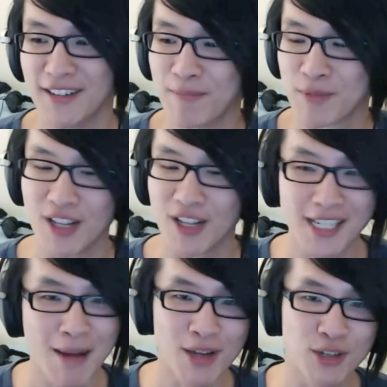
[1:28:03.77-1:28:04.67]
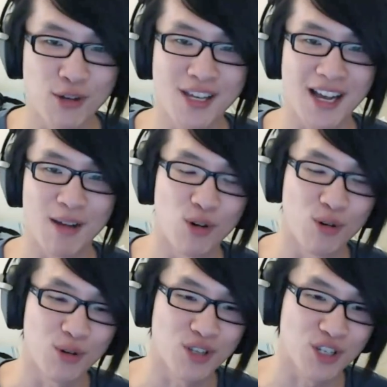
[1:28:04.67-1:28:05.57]
So next time I do this, I
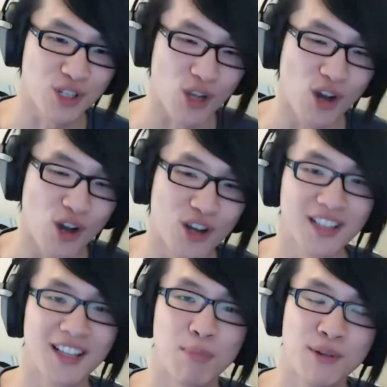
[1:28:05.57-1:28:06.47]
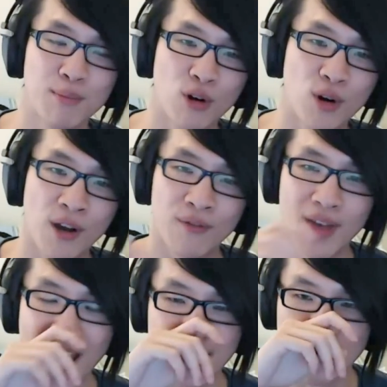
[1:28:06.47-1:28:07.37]
will certainly put more of
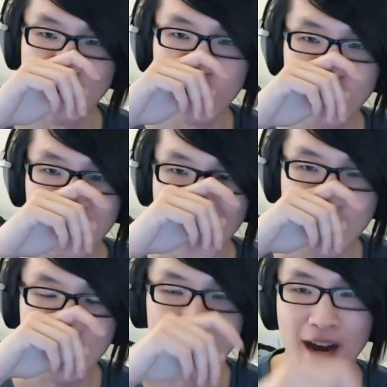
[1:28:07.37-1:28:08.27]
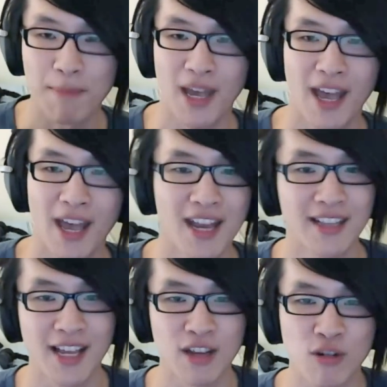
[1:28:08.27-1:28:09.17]
a notification up ahead and
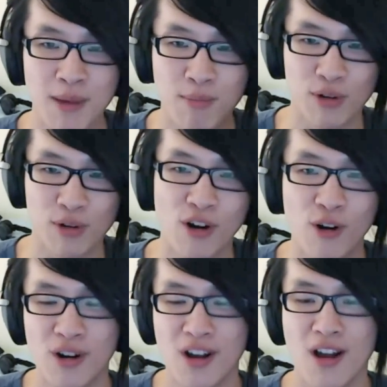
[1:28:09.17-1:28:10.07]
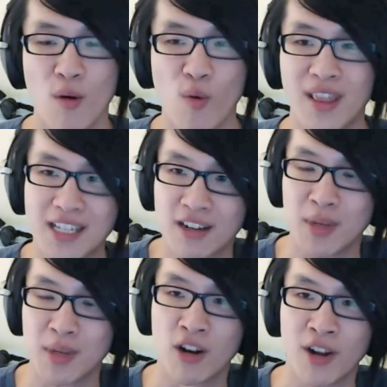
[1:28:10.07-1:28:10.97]
let you people know when that's going to
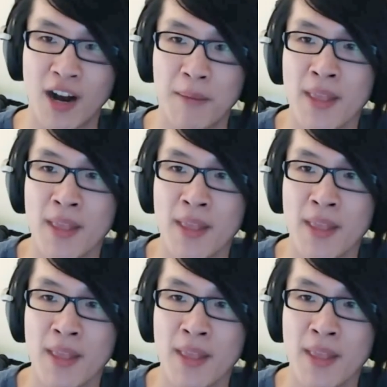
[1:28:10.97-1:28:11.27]
be going up.